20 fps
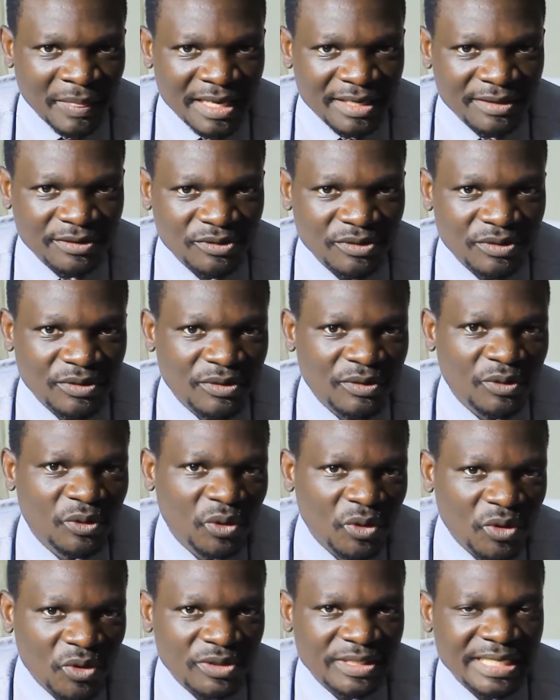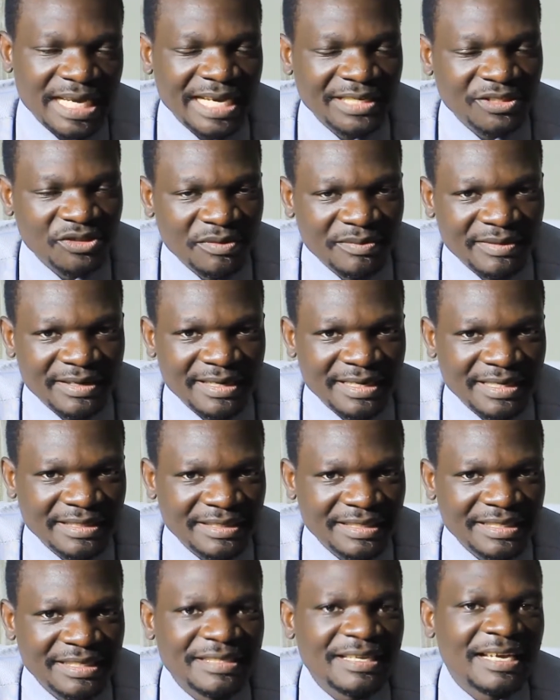So glucose
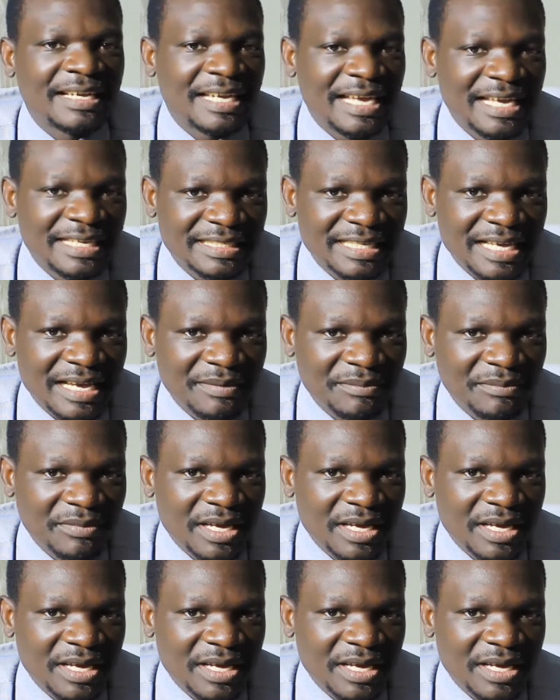isomerase is an enzyme